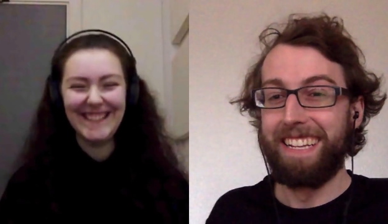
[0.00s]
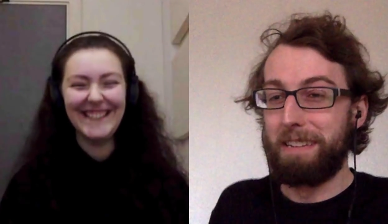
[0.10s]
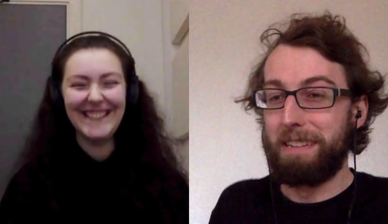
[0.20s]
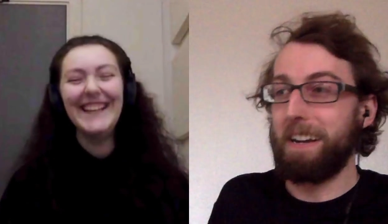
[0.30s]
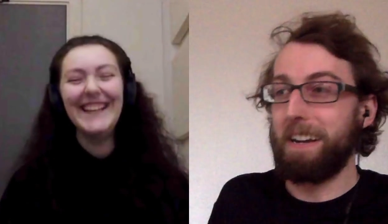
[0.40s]

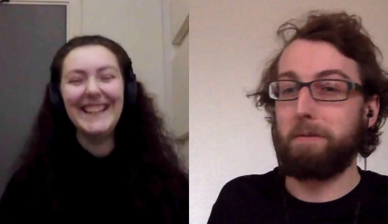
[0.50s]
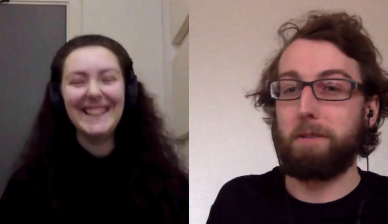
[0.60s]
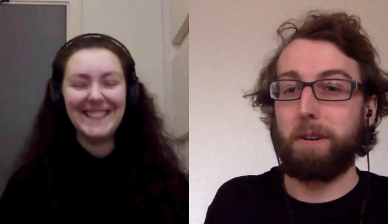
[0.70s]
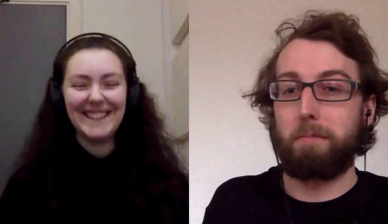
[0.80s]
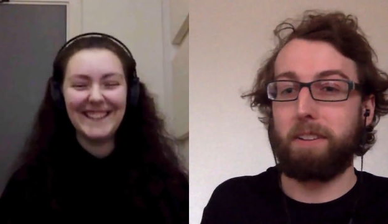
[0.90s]
Speaker 1: to find
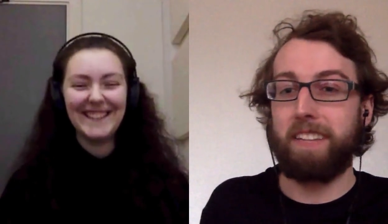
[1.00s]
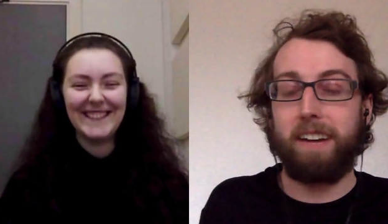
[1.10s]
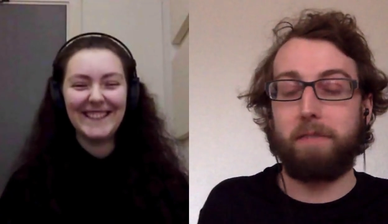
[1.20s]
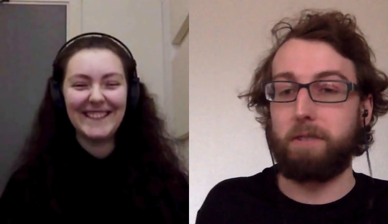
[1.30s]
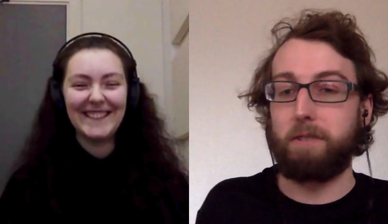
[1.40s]
work. But
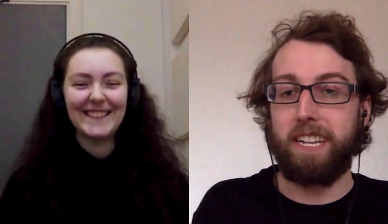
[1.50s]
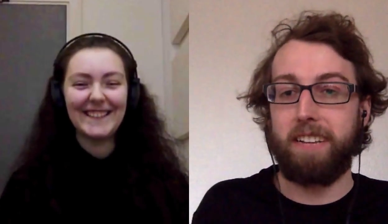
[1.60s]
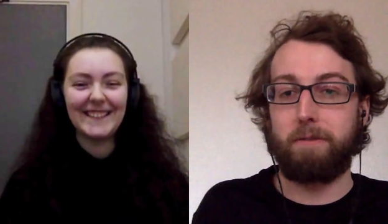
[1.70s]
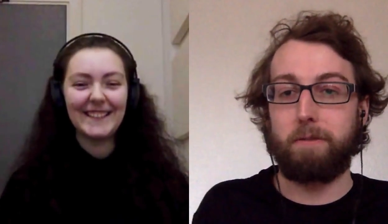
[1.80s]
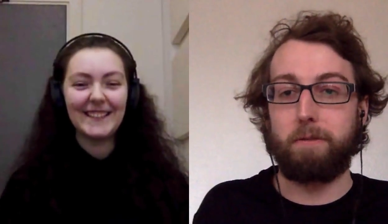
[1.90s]
now you just
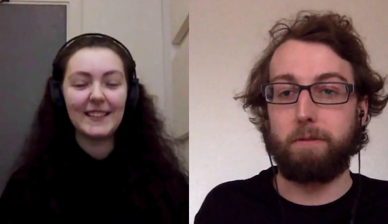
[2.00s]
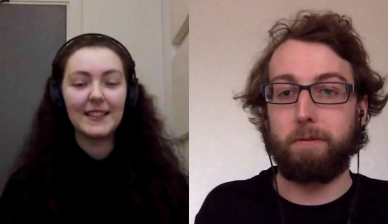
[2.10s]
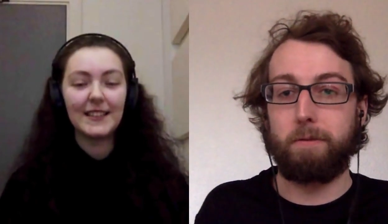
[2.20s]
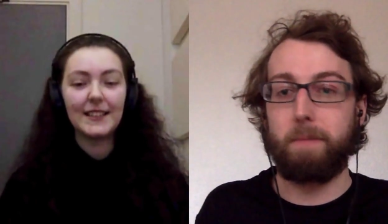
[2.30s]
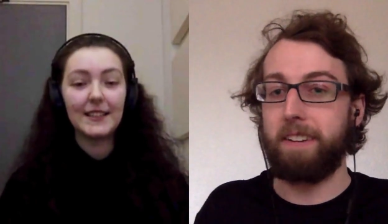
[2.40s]
have
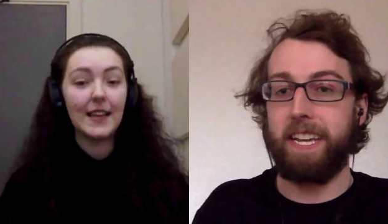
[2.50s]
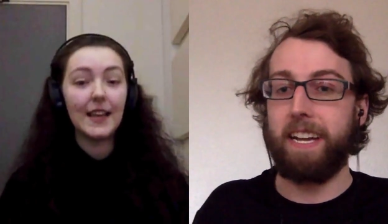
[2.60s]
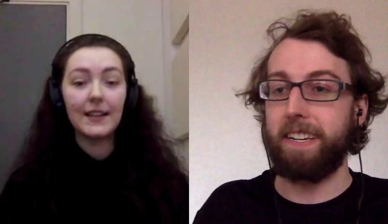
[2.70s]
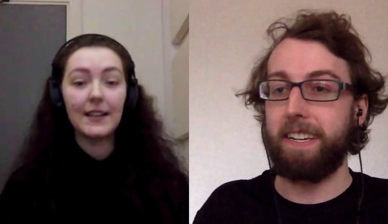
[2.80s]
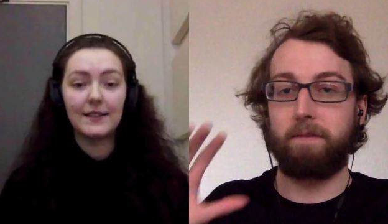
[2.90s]
to to make a
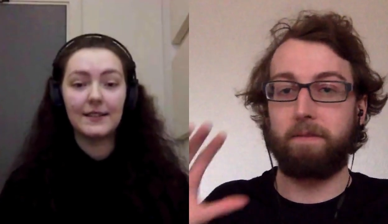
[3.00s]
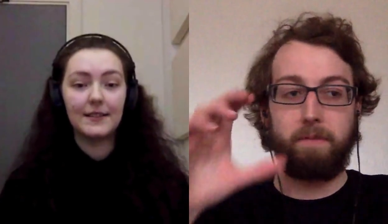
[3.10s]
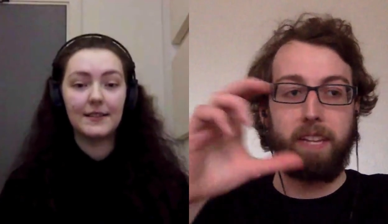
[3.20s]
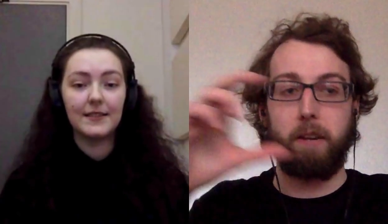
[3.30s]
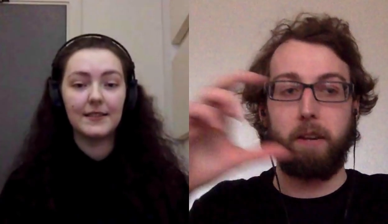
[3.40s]
tag
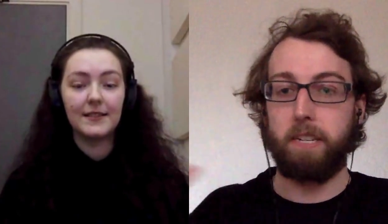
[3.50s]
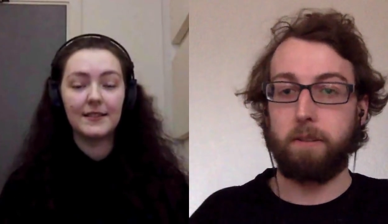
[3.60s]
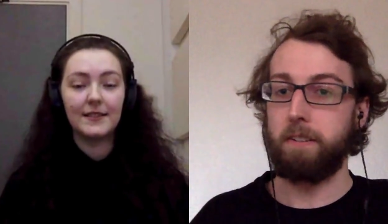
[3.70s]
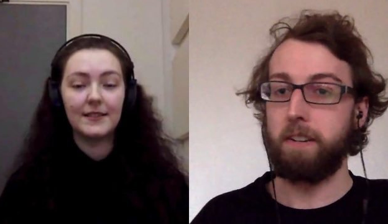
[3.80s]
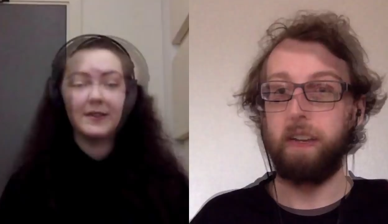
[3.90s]
and take a
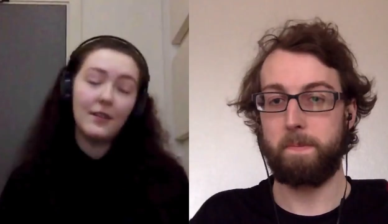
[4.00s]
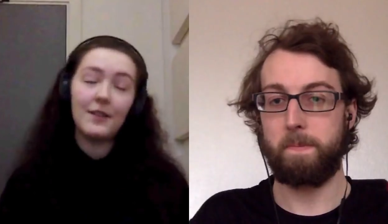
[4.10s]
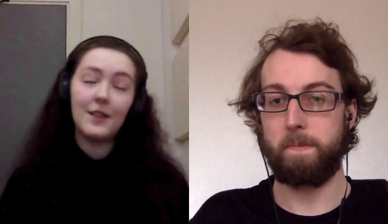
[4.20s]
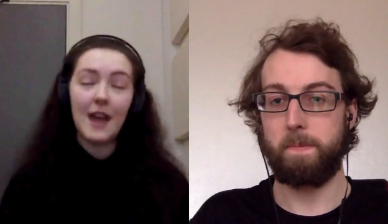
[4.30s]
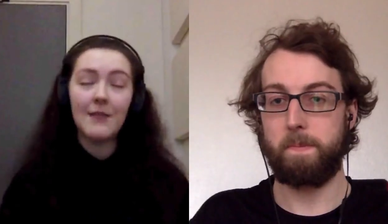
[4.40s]
picture.
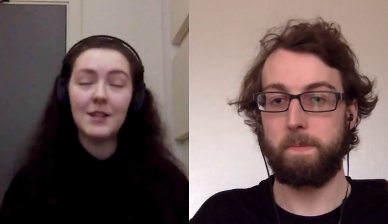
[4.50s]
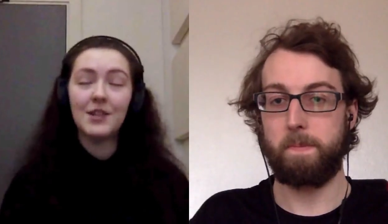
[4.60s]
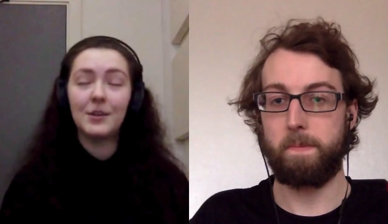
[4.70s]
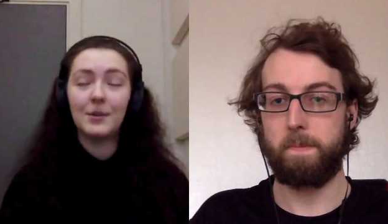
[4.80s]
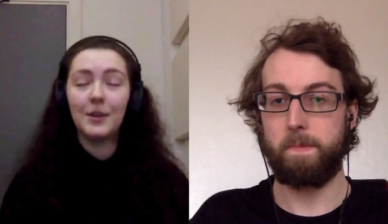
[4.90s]
Speaker 2: The
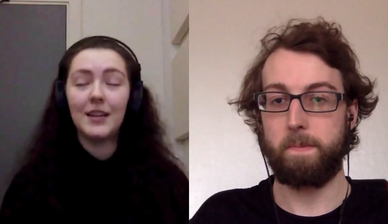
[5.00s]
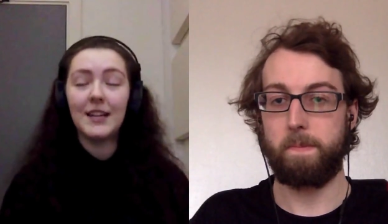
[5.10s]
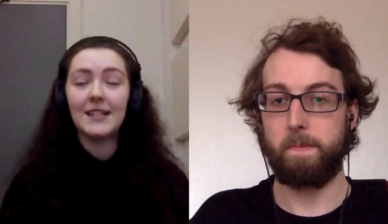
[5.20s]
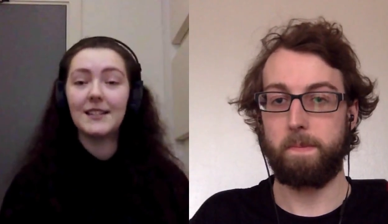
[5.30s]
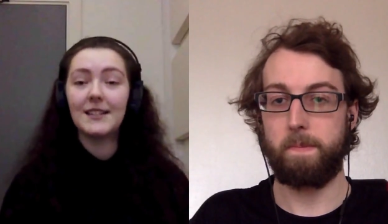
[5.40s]
animation
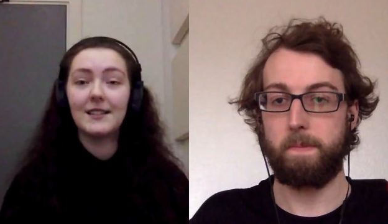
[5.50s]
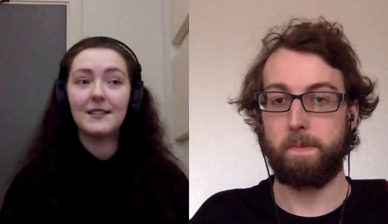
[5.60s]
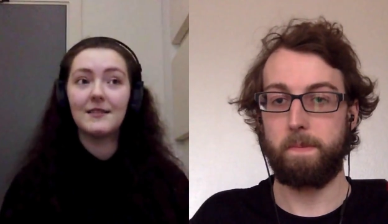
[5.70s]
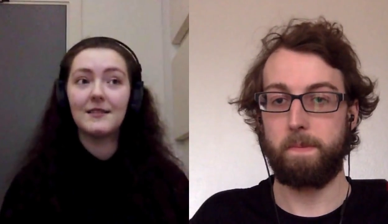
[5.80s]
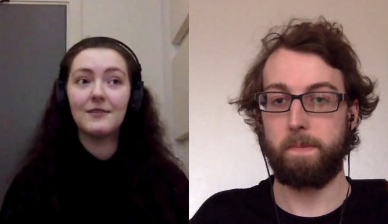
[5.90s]
community
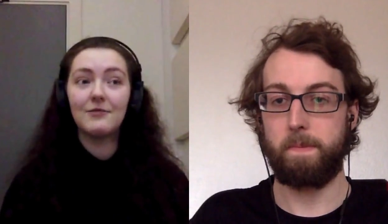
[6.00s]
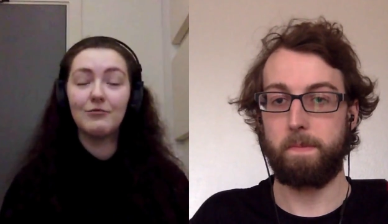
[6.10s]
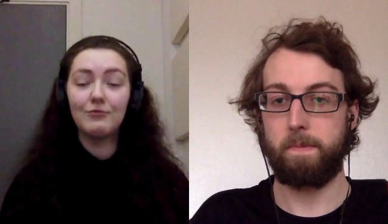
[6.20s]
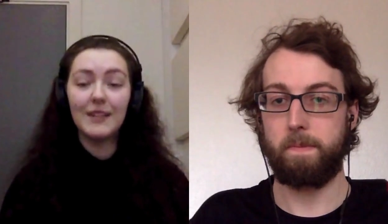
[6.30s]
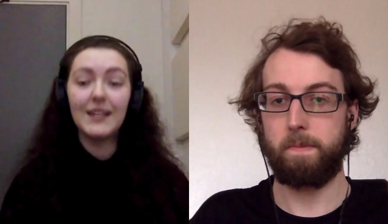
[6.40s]
is
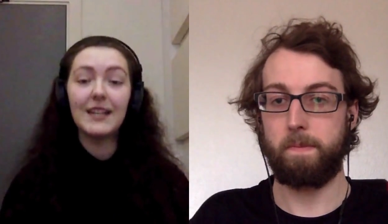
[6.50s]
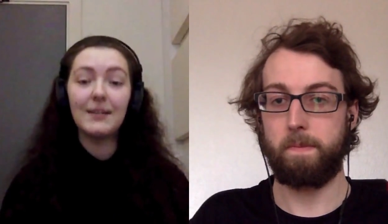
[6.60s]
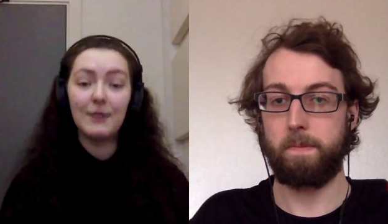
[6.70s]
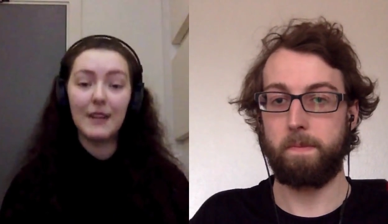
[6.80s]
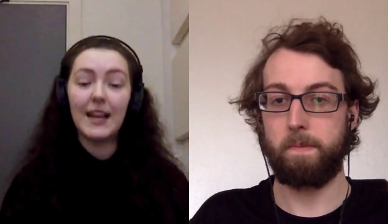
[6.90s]

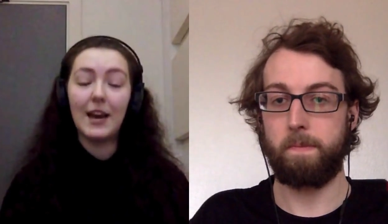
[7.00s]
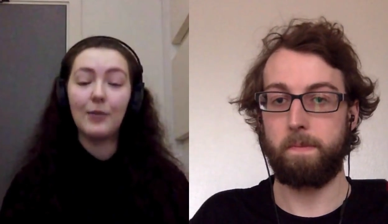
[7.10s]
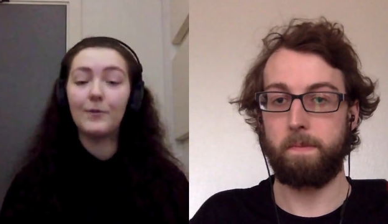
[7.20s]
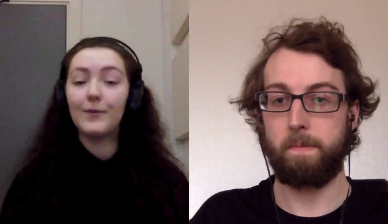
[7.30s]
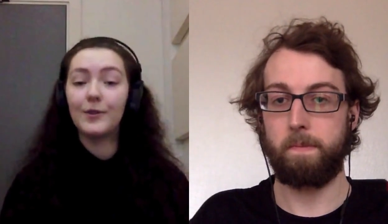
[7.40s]
really really
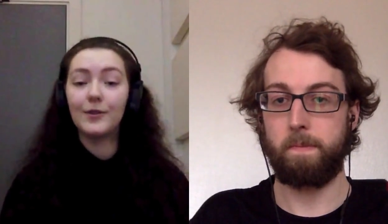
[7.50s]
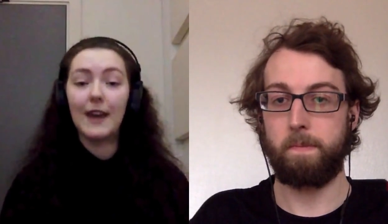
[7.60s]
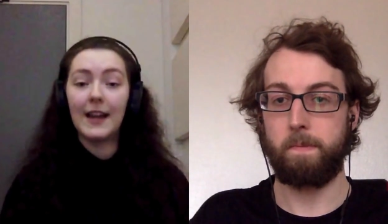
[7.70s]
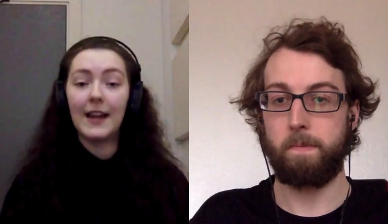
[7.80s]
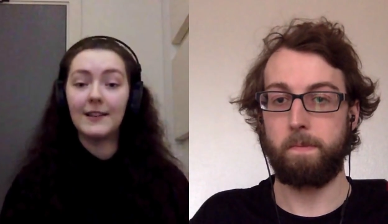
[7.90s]
helpful
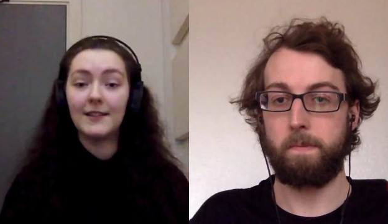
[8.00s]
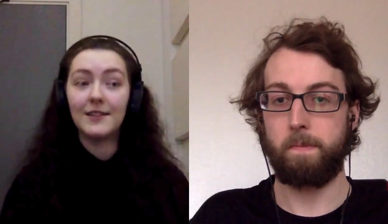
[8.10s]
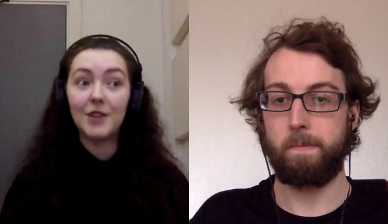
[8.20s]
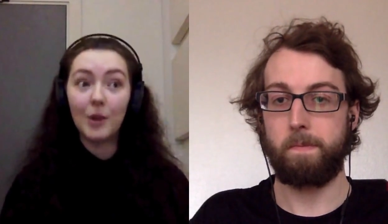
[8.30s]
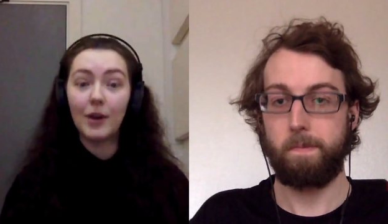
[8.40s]
and so